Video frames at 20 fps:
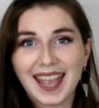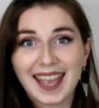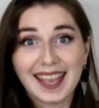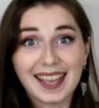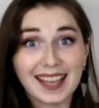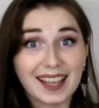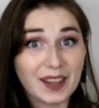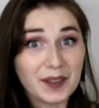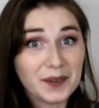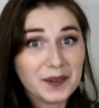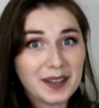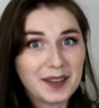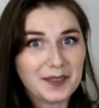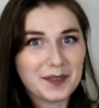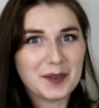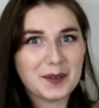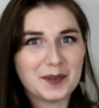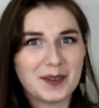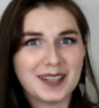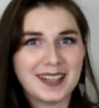Hello
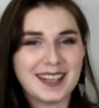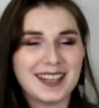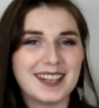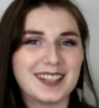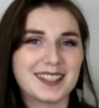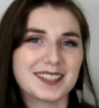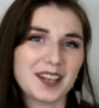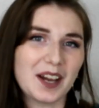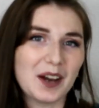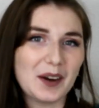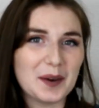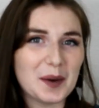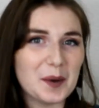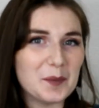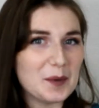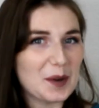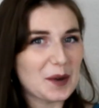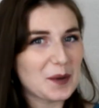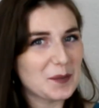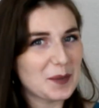everyone, it is Cara and
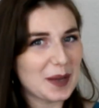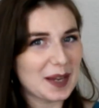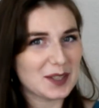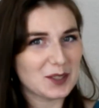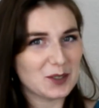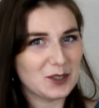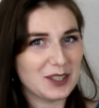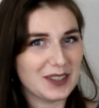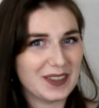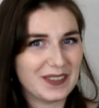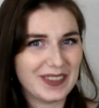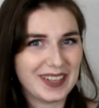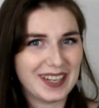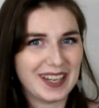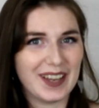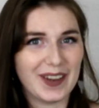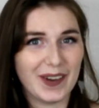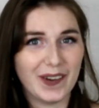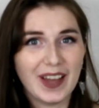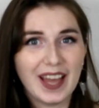welcome back to another
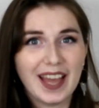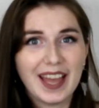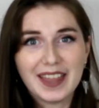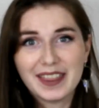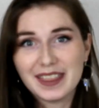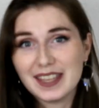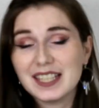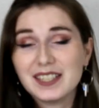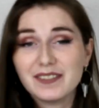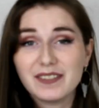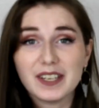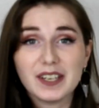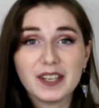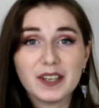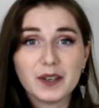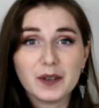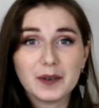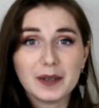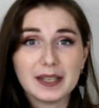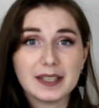video. This
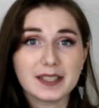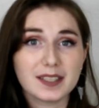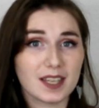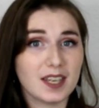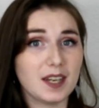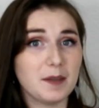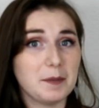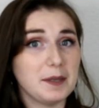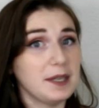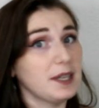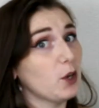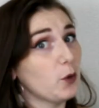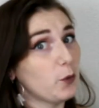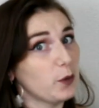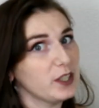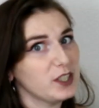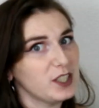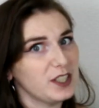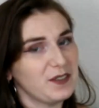video is going to be a witchy